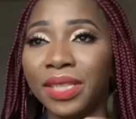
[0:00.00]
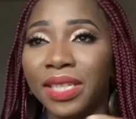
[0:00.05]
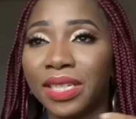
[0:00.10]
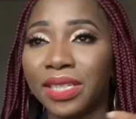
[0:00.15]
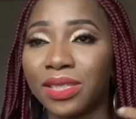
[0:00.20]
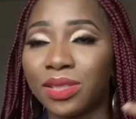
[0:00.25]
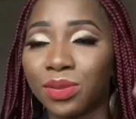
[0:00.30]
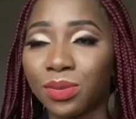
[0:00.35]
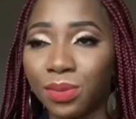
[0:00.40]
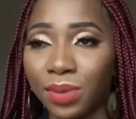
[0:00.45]
They
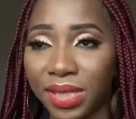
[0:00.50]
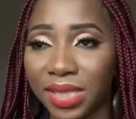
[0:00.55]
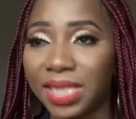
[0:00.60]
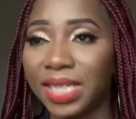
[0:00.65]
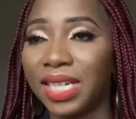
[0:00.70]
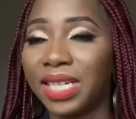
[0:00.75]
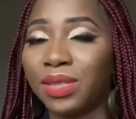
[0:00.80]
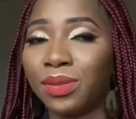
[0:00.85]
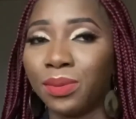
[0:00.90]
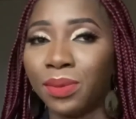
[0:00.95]

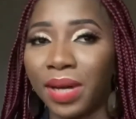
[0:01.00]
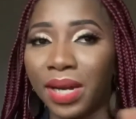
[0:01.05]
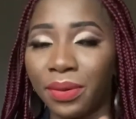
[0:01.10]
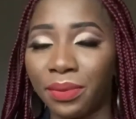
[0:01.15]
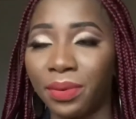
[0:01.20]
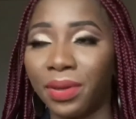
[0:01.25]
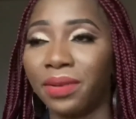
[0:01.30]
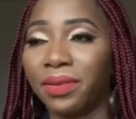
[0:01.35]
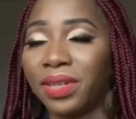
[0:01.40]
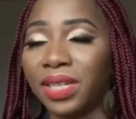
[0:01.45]
sweated while
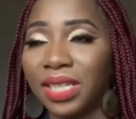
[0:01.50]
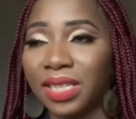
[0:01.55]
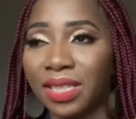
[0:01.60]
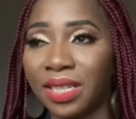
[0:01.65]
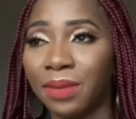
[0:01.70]
wearing it.